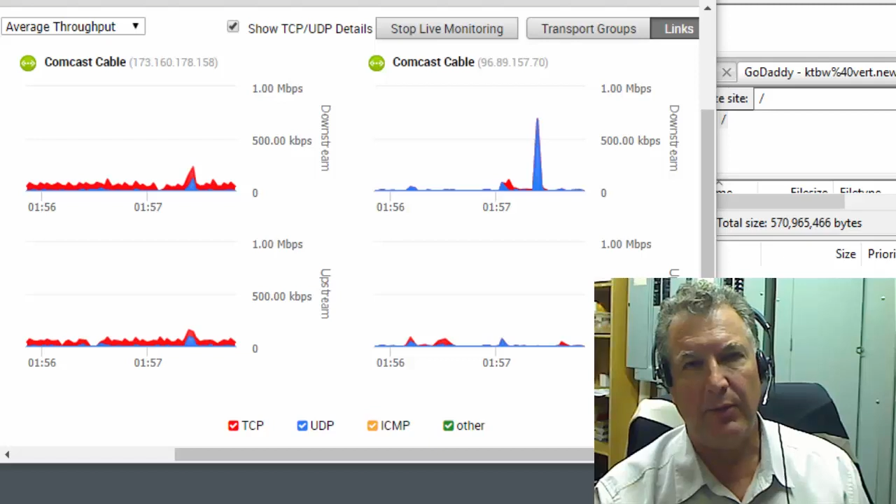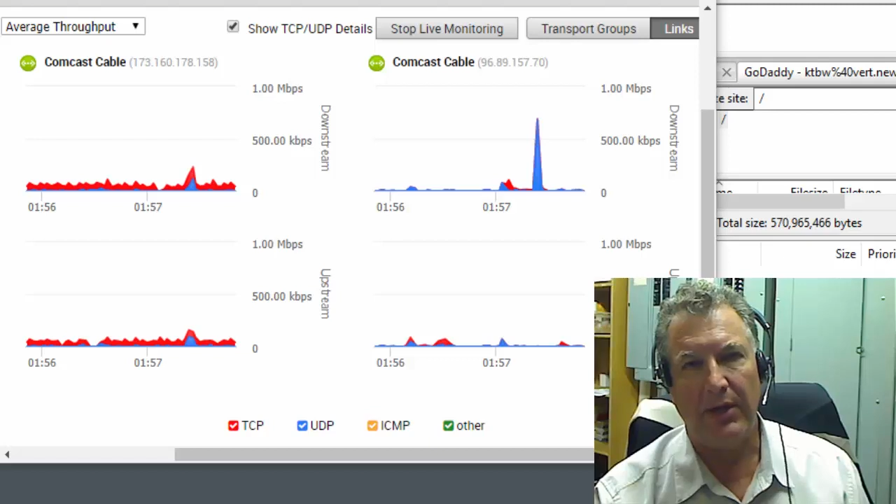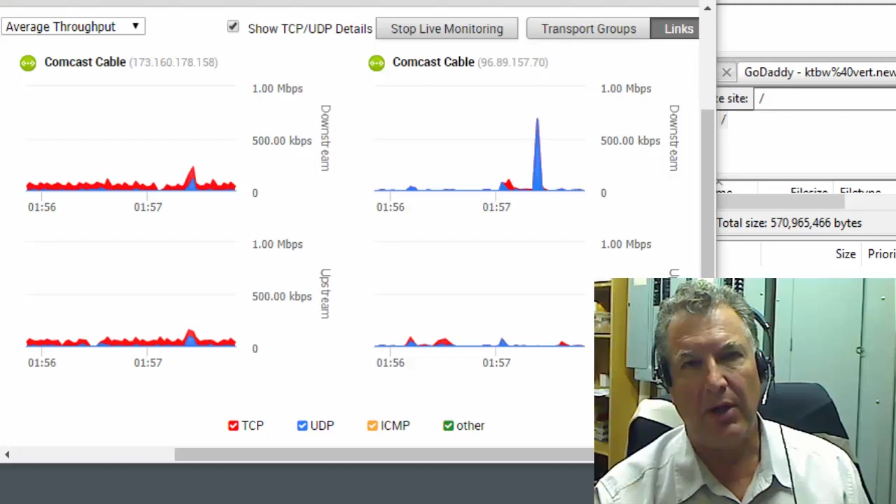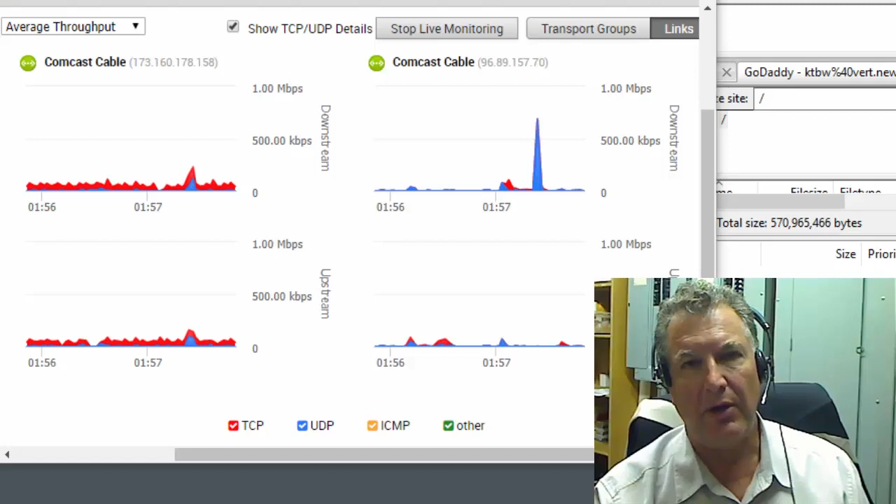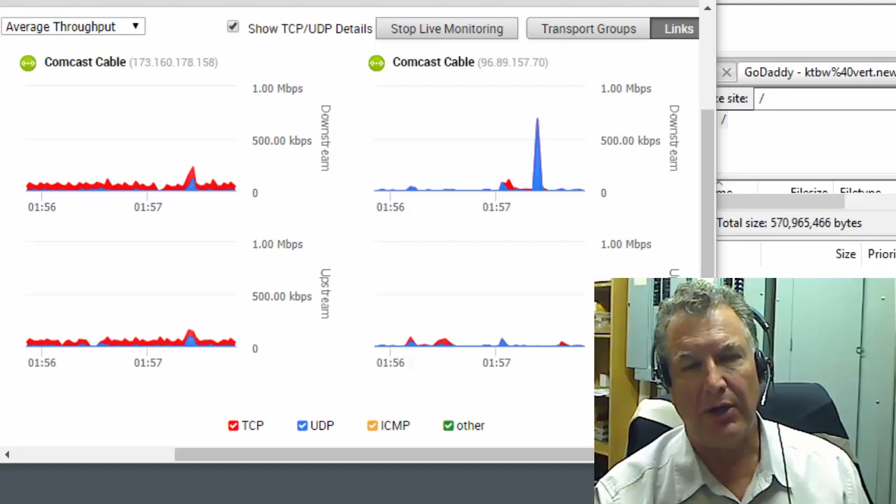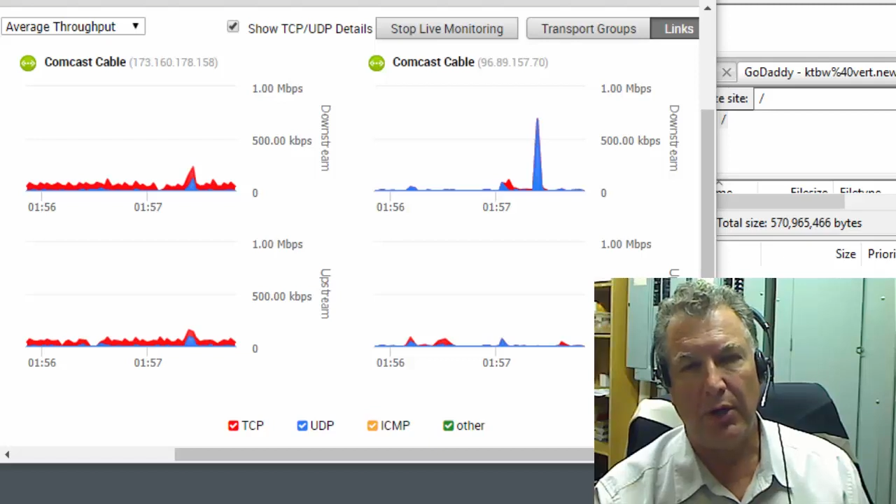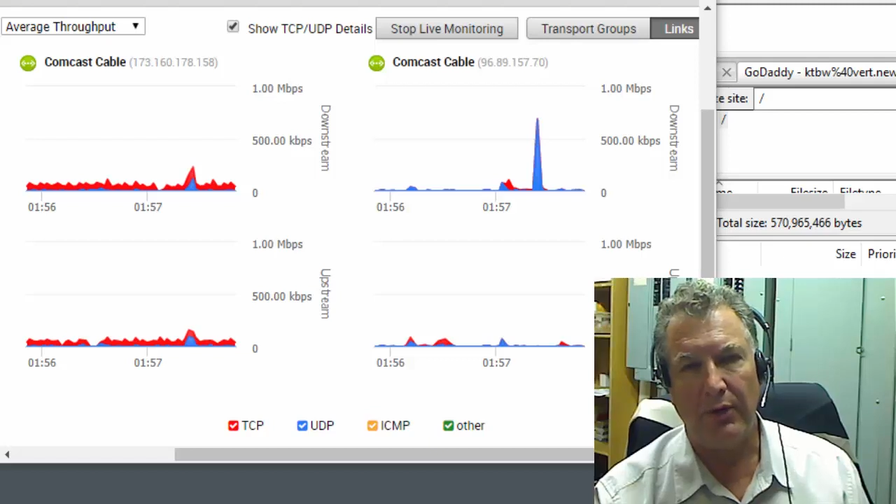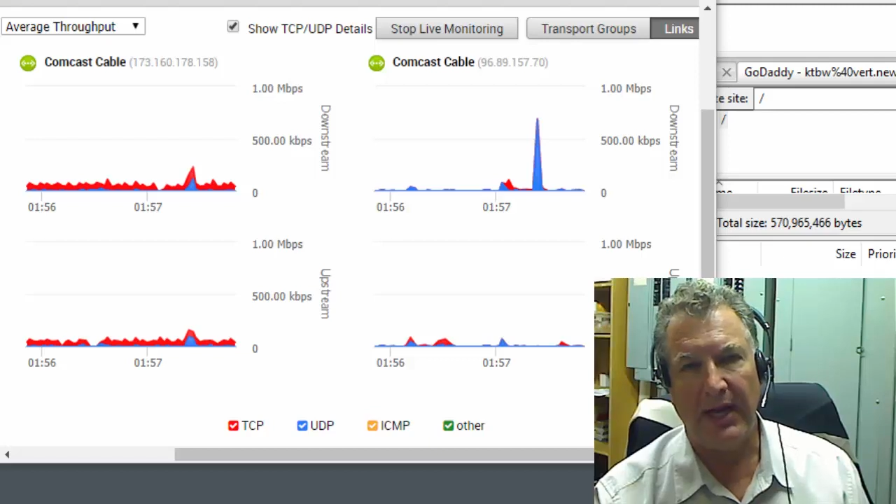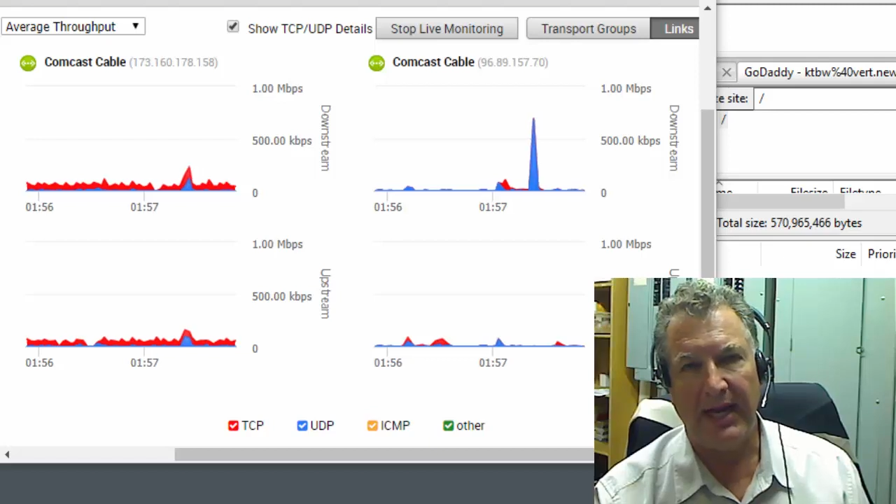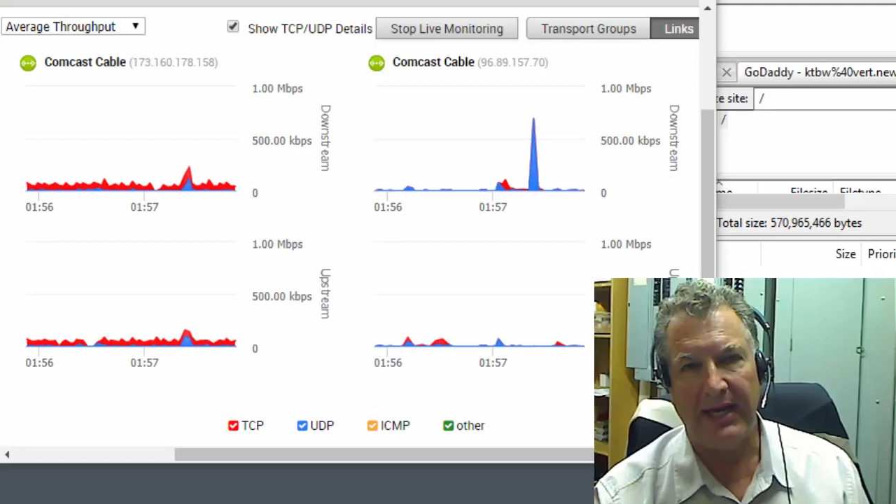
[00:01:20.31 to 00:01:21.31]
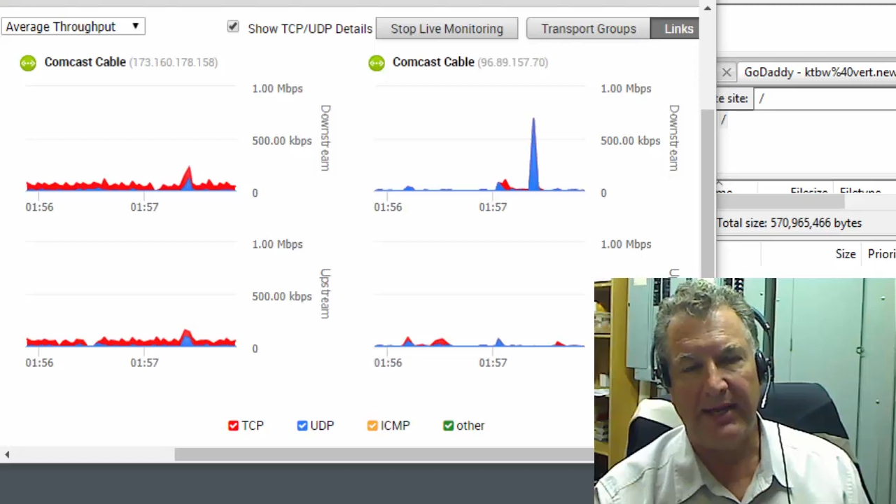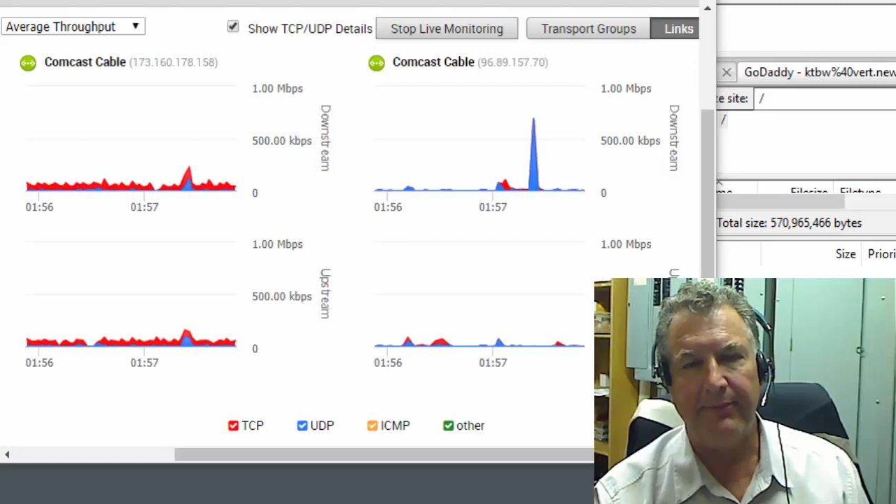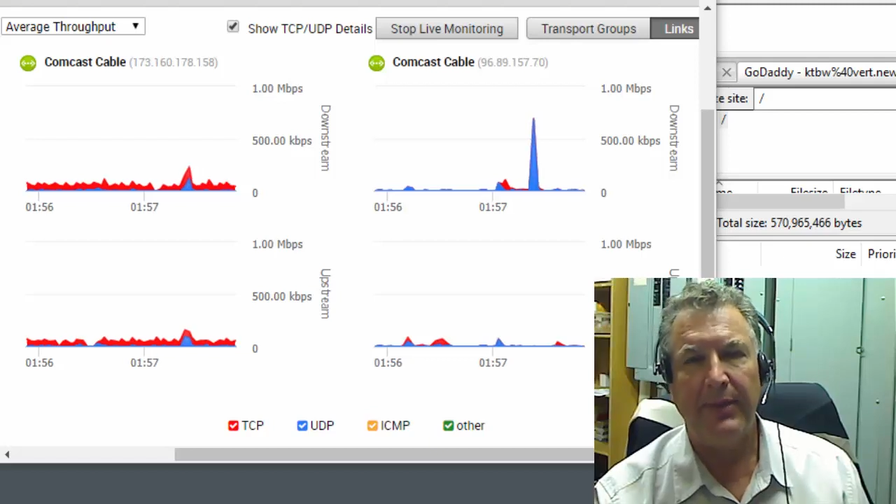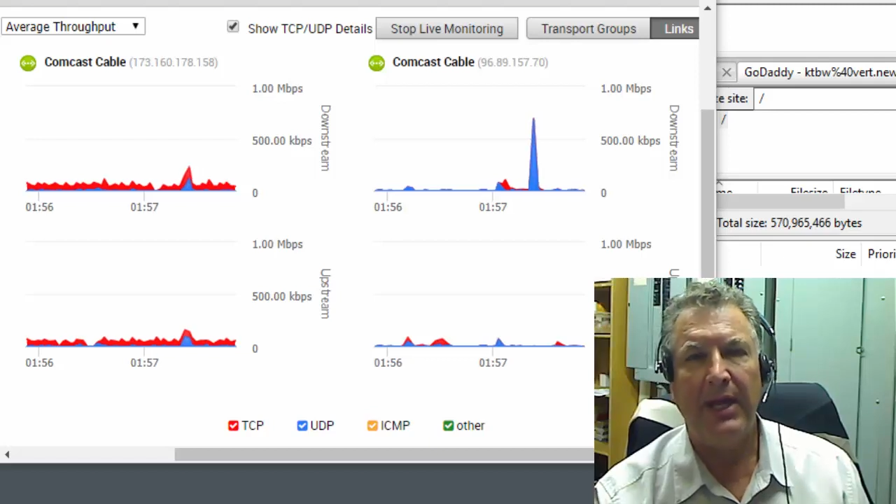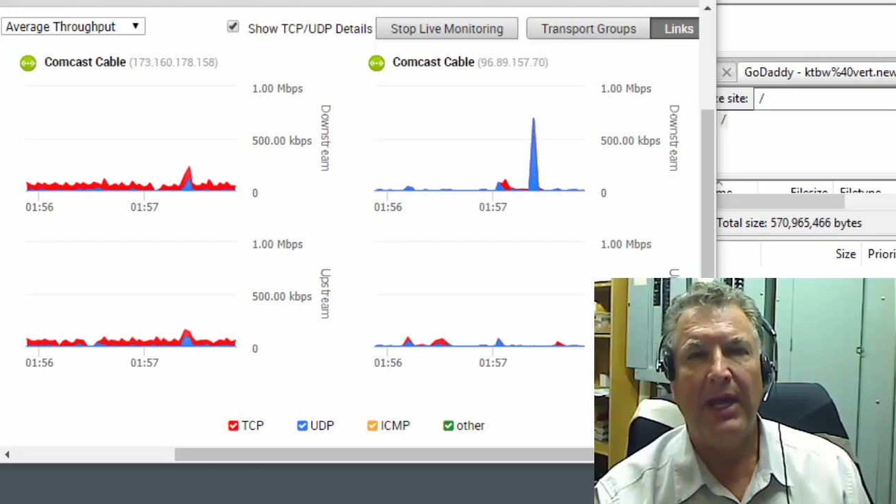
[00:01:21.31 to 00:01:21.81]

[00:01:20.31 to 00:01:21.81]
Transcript: We called GoDaddy